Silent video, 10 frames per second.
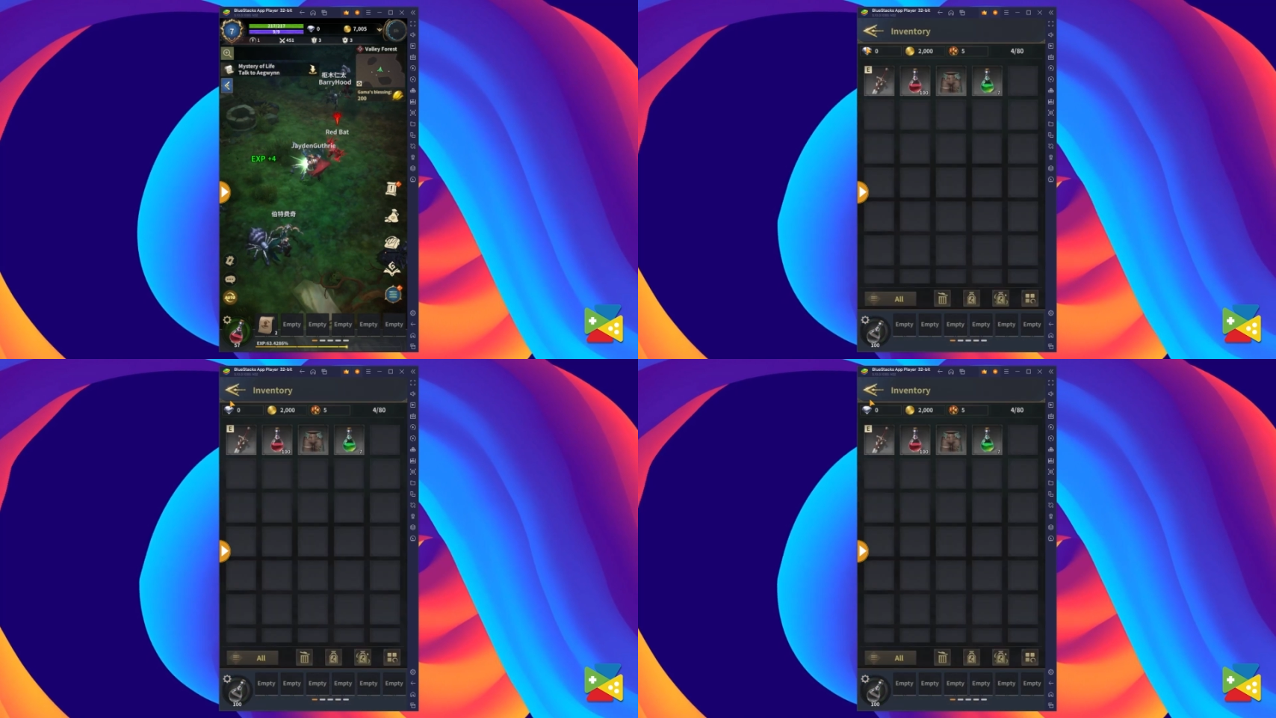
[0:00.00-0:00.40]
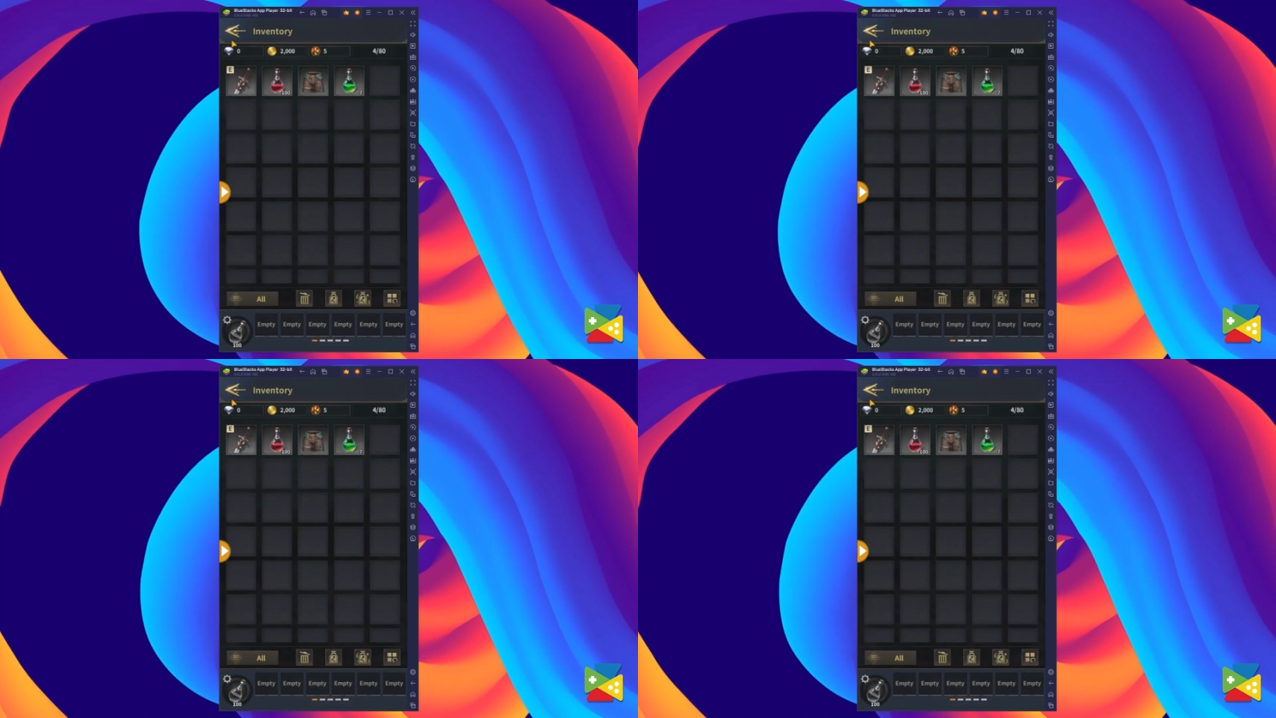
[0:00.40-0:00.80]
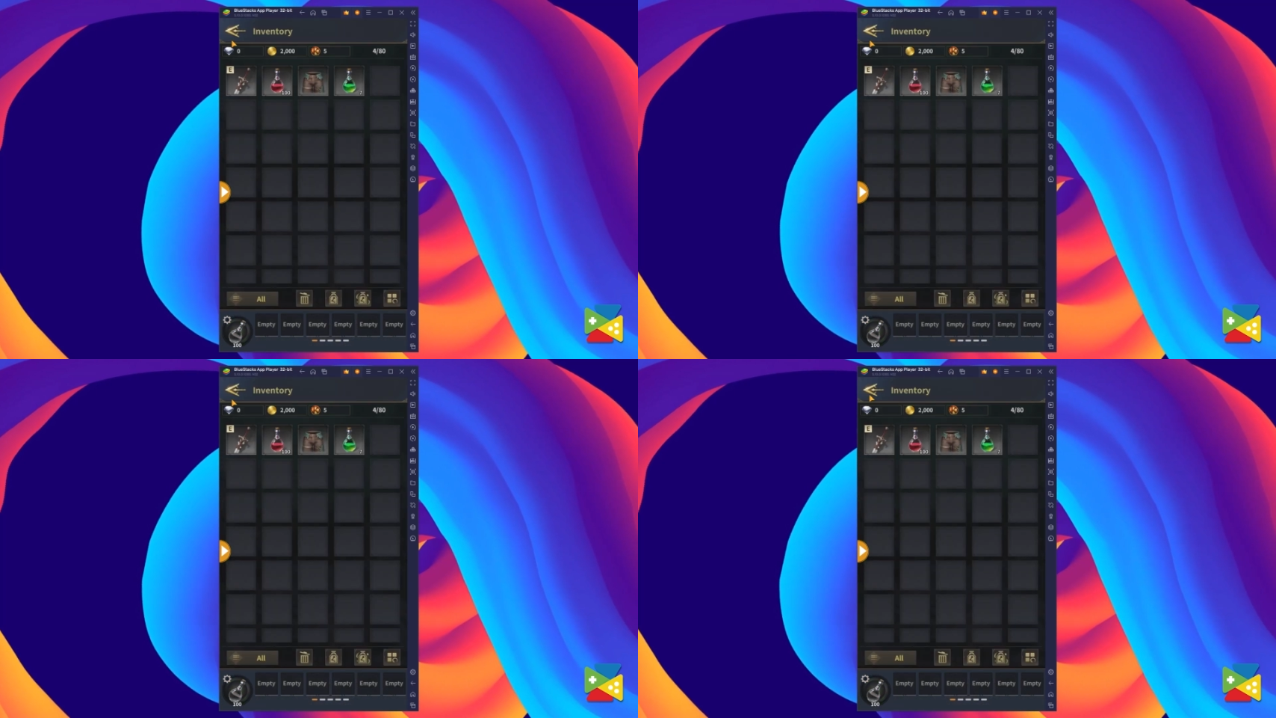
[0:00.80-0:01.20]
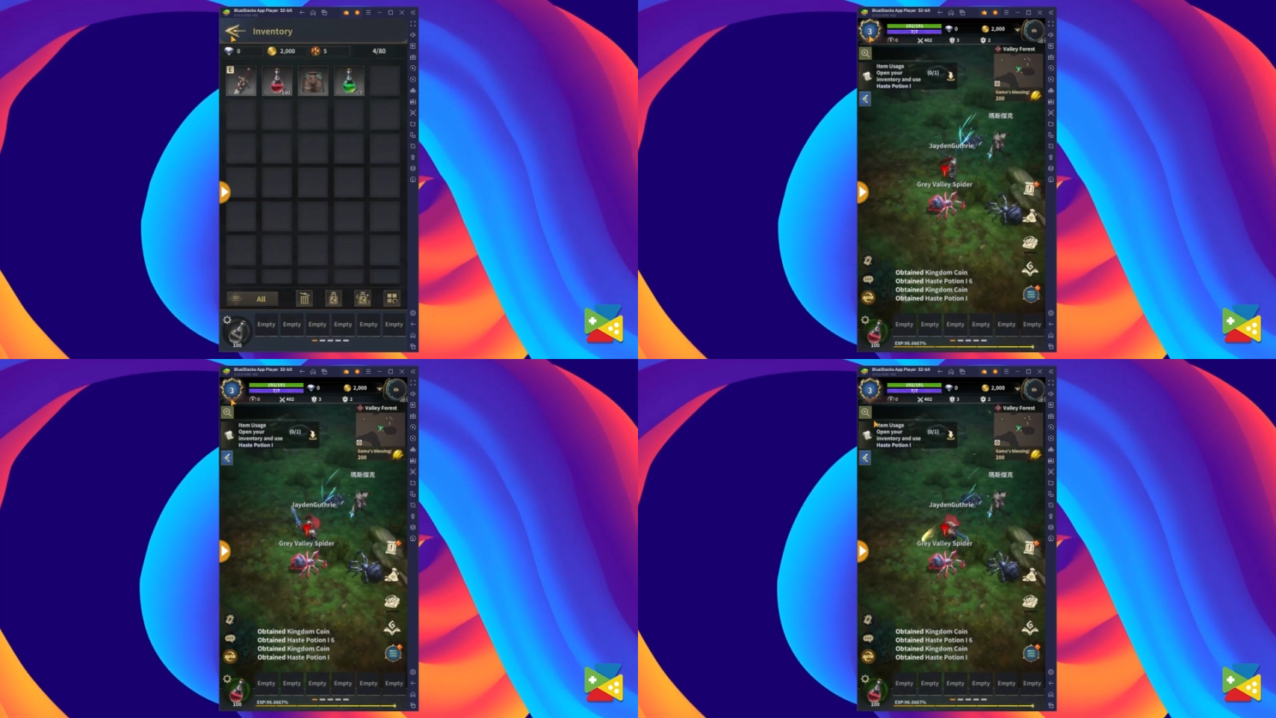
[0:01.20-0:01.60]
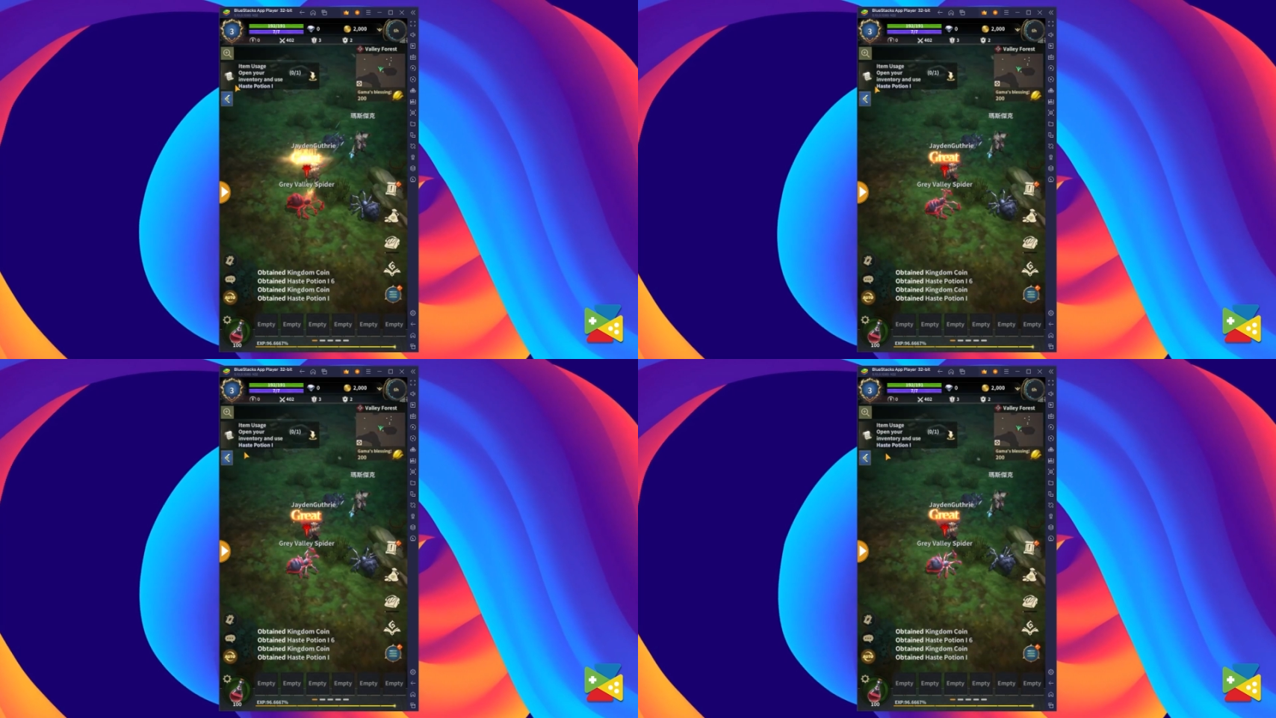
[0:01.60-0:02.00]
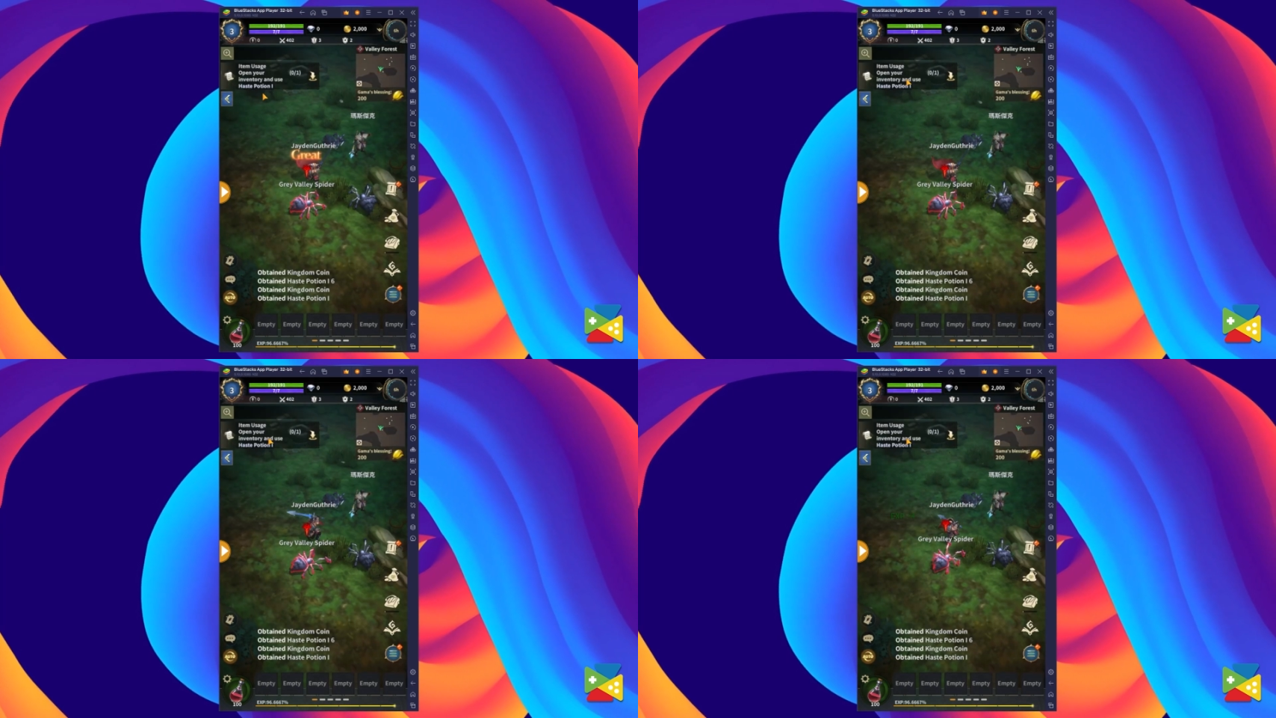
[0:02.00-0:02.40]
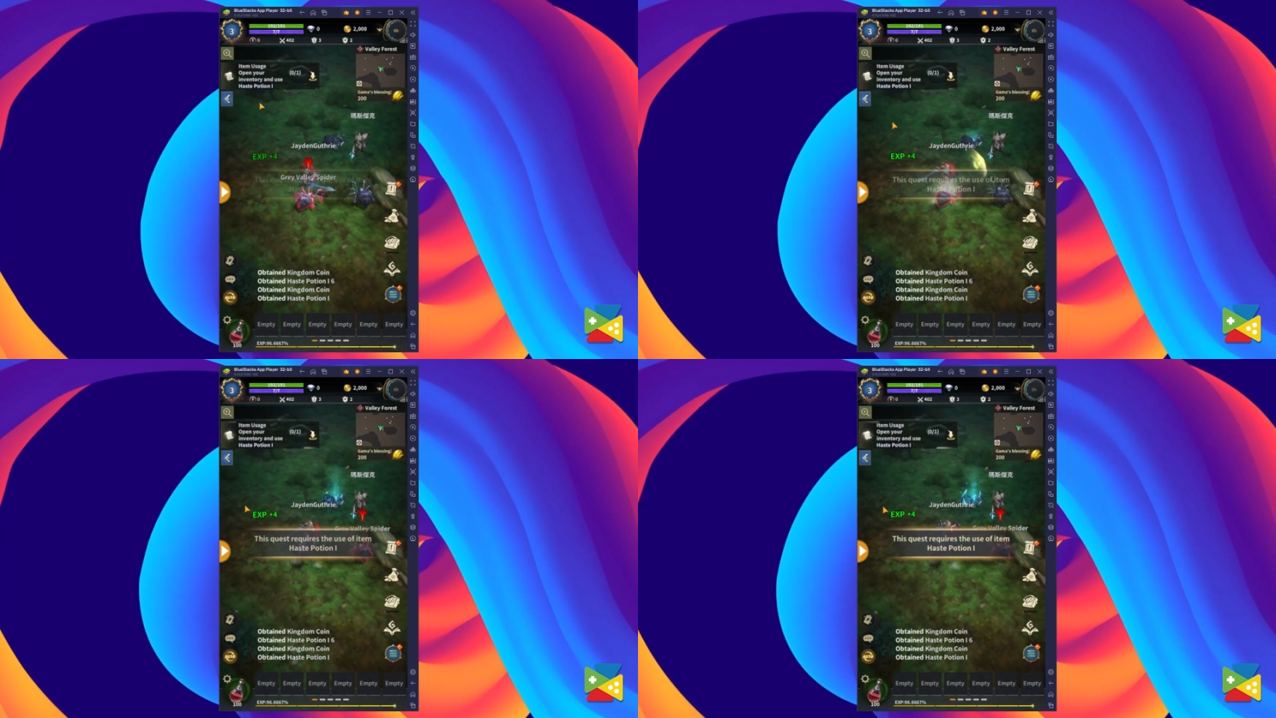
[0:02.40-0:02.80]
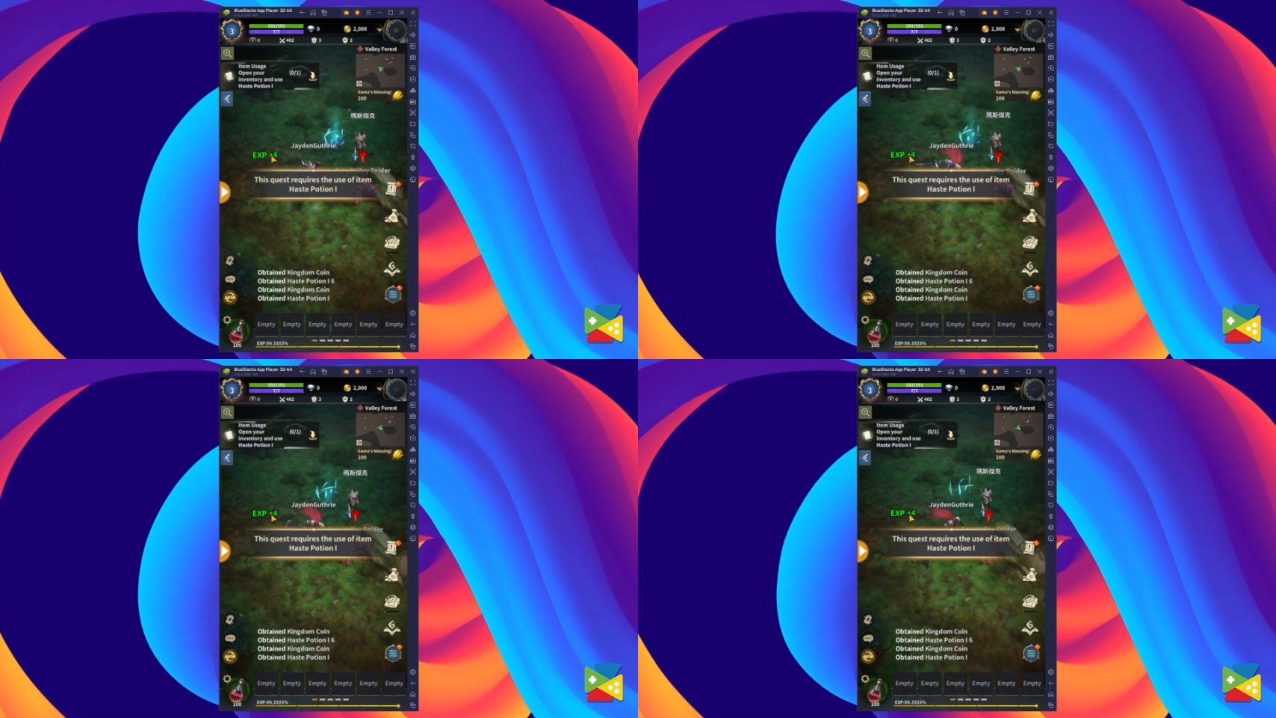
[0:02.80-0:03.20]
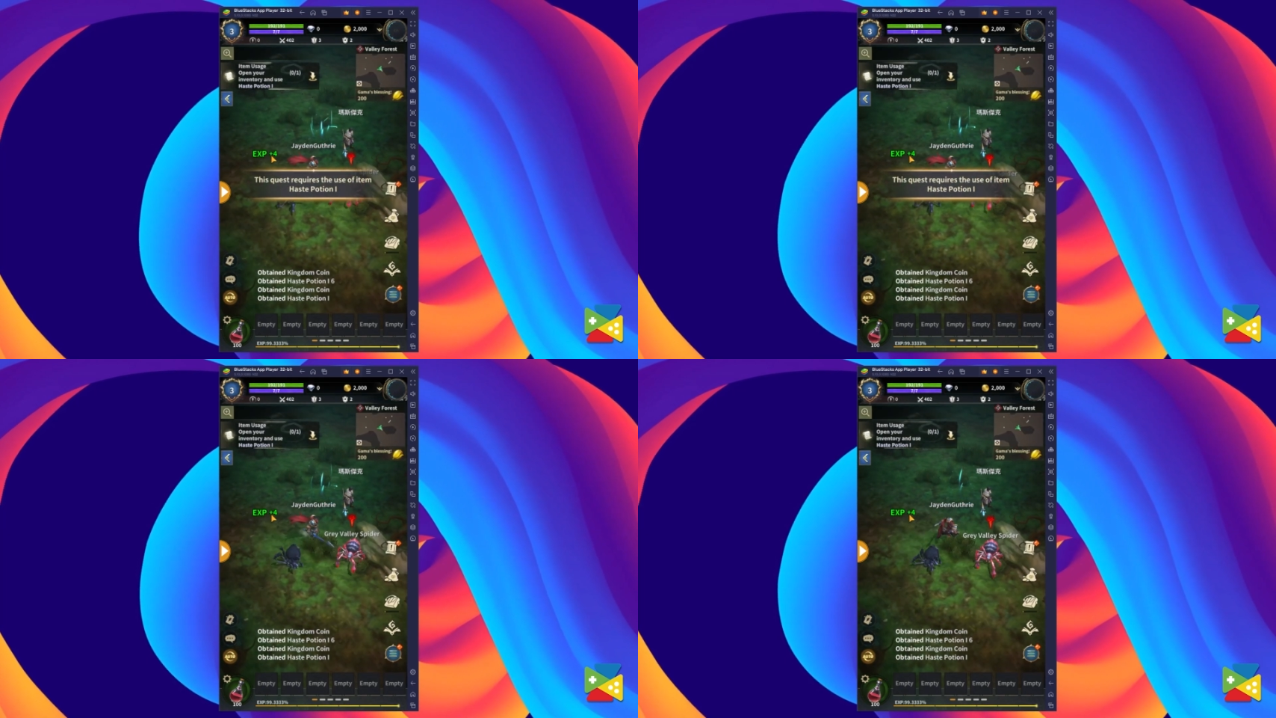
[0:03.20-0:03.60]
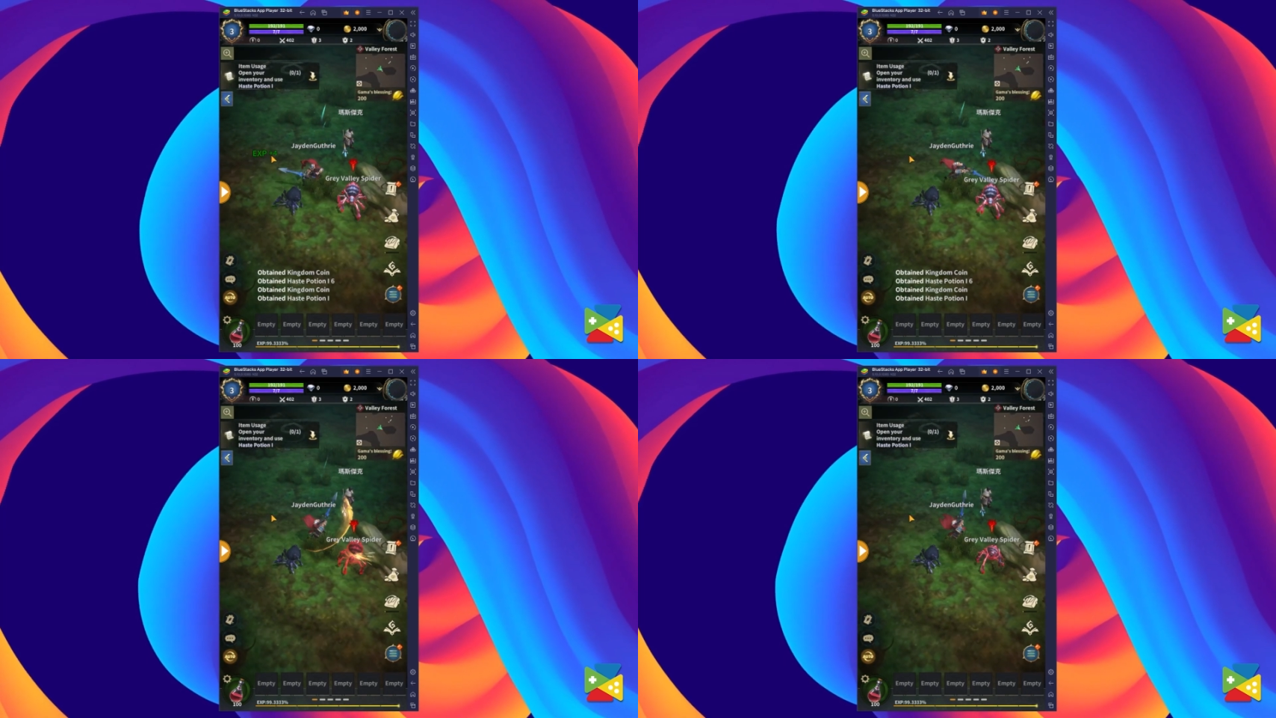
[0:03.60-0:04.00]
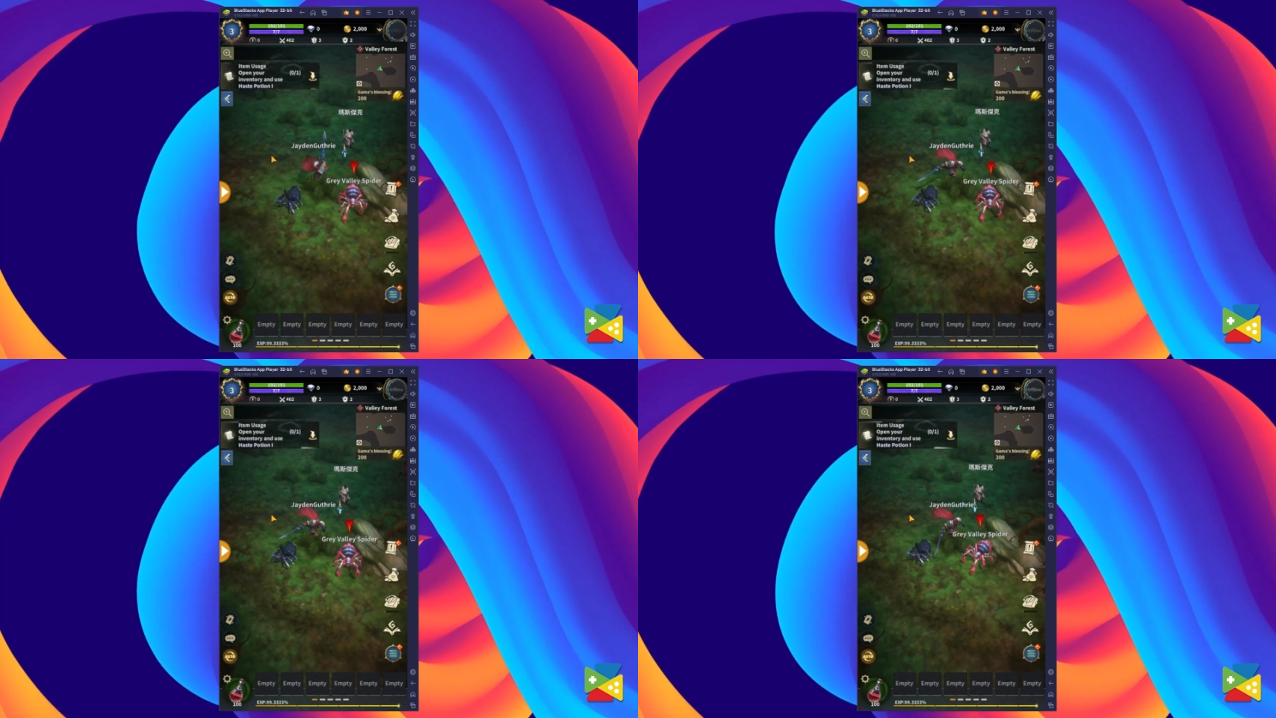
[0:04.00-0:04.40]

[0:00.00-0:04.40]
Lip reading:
Nobody's mouth can be seen.